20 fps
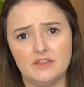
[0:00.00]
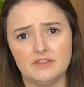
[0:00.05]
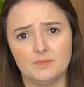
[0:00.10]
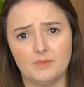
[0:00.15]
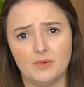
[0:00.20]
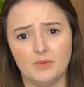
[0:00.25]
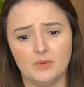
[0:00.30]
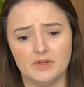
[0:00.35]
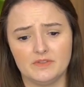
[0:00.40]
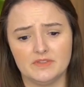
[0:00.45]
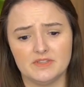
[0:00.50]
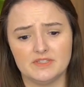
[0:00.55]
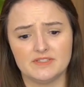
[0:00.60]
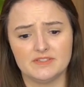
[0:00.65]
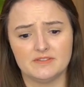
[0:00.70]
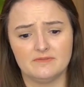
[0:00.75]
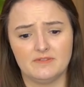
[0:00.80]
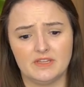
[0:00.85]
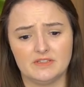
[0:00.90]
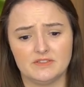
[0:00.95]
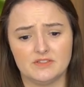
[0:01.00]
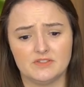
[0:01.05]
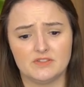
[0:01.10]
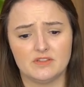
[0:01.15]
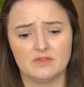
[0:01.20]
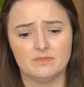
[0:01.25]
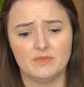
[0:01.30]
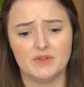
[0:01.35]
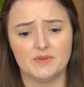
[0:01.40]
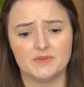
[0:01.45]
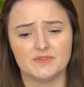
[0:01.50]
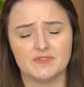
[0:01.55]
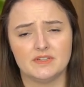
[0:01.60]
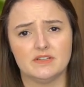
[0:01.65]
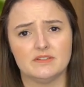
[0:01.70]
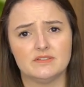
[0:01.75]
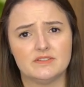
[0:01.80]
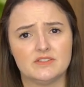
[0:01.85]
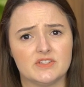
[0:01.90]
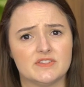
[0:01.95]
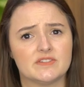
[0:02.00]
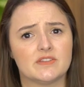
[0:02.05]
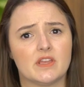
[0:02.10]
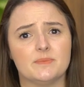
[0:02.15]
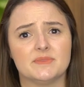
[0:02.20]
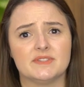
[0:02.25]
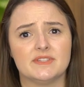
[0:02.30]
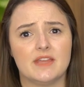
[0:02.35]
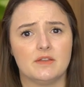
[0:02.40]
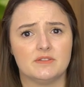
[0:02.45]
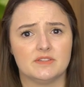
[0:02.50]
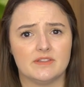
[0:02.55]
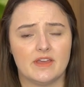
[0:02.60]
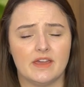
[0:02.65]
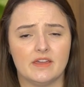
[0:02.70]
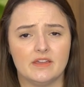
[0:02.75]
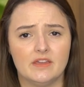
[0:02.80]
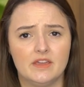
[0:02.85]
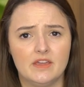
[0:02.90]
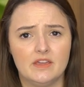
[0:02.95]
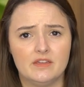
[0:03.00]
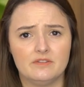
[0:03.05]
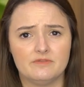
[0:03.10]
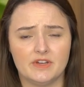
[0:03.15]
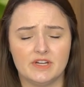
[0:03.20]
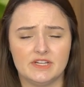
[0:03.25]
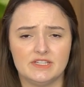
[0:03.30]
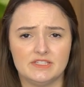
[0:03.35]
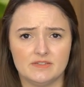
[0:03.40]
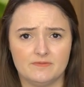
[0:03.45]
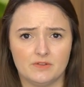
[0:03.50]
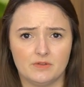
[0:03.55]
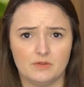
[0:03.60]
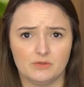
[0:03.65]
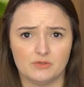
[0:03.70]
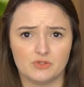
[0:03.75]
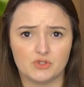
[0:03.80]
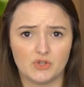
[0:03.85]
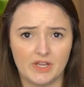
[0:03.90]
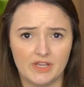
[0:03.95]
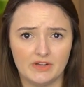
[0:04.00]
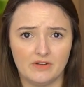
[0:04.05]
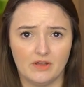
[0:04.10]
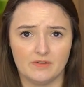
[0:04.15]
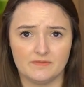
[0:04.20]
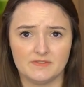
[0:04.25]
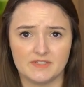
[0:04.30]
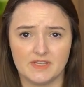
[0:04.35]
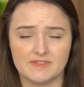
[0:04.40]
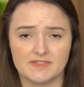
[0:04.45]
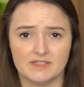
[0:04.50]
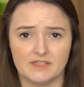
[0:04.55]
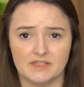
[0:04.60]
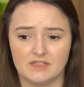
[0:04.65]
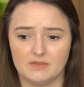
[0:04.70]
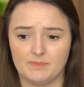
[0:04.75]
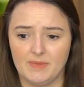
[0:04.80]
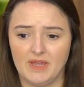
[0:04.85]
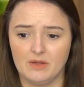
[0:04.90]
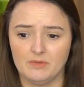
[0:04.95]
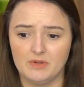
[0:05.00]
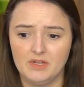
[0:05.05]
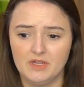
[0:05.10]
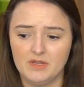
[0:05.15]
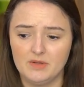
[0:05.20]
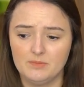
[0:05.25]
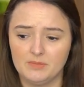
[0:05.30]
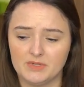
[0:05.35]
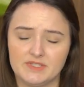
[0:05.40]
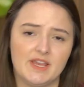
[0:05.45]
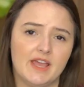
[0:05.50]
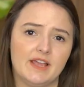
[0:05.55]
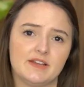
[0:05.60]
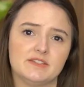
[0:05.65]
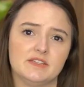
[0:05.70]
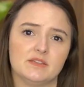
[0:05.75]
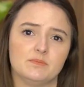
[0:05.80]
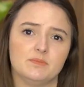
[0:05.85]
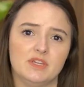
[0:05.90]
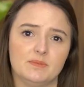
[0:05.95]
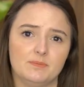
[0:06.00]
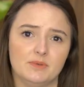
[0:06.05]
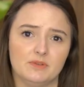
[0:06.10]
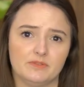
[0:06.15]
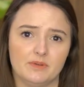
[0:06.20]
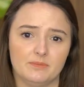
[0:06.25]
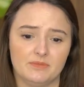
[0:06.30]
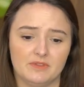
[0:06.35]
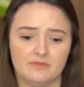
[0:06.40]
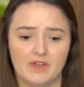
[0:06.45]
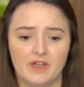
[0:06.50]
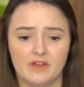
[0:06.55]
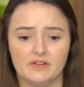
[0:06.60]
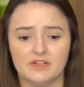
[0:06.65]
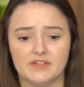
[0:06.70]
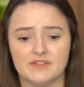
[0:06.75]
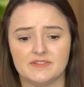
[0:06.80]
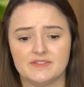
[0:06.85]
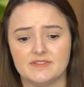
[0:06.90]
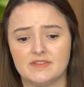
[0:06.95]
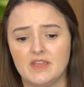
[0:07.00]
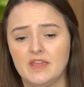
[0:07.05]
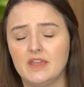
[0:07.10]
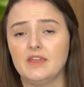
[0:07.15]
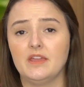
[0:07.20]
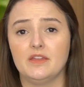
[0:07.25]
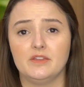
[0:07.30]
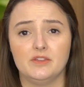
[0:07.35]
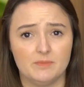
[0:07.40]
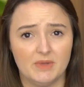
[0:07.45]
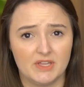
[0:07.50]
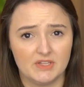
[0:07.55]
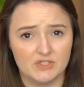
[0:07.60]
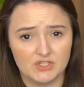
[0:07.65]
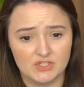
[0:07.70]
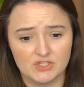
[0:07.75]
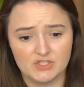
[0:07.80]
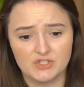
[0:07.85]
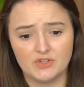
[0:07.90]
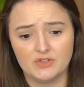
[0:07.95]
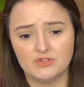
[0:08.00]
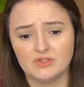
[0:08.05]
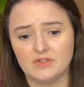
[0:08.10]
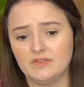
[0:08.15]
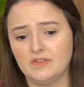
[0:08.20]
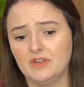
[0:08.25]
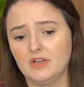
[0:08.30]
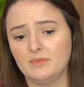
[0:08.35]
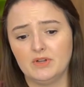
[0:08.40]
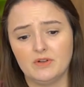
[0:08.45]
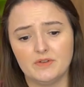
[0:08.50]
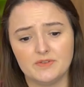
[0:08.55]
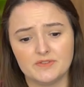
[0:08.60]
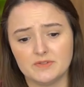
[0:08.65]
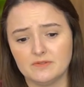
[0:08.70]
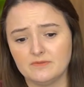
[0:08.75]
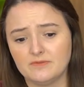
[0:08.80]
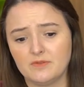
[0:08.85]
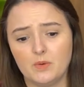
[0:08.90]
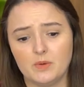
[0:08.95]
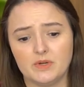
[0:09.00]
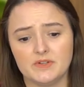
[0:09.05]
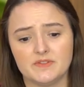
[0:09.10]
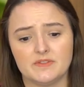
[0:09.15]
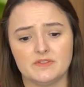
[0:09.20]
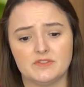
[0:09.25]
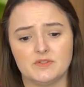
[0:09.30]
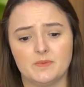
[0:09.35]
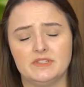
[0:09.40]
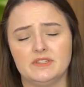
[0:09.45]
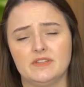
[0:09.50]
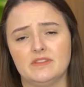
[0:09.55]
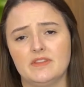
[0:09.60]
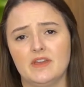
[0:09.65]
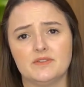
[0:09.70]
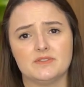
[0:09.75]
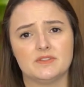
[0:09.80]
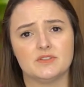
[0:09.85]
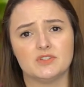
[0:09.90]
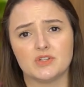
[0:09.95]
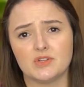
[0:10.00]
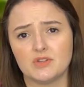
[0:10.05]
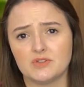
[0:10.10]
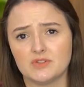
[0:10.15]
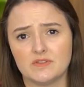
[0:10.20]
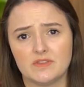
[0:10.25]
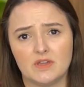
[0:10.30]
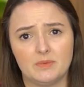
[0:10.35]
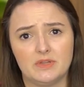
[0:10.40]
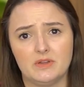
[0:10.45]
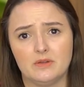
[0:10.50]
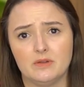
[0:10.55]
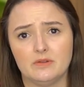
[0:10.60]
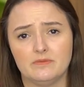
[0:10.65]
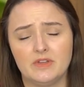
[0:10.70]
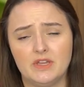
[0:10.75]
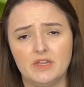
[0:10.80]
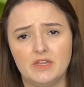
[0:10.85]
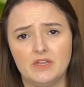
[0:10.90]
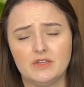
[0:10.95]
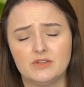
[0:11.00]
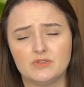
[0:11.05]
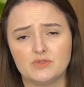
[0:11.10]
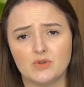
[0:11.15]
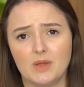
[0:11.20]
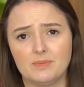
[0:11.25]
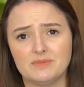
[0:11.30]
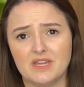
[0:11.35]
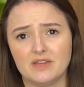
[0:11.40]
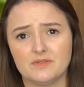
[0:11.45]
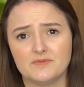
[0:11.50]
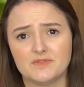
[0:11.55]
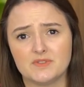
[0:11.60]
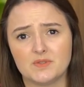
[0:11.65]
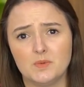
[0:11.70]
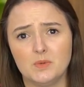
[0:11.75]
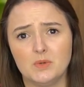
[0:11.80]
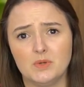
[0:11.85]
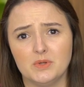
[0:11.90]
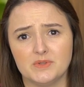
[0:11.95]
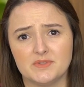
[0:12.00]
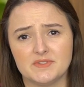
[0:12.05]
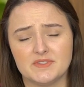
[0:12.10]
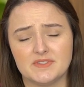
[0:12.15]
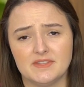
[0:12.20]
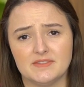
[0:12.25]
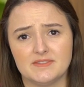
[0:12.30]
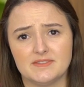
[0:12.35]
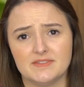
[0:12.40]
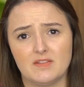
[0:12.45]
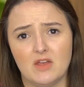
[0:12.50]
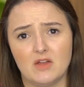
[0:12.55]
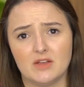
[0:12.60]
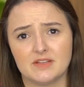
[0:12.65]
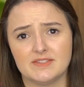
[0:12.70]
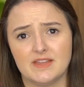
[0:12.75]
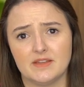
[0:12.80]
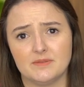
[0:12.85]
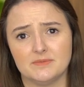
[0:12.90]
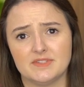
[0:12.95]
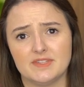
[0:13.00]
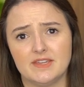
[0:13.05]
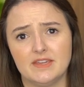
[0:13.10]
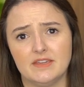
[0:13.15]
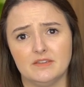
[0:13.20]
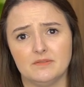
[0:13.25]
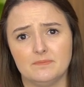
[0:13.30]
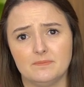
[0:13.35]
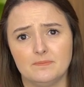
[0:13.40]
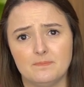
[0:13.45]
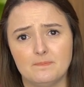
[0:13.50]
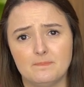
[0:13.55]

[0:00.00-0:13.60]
the poor and the disadvantaged the most. And it just comes down to that very difficult trade-off, doesn't it, about protecting people from the virus. You mentioned children there, but also, of course, the 20,000 children that we know have dropped out of school since lockdowns hit.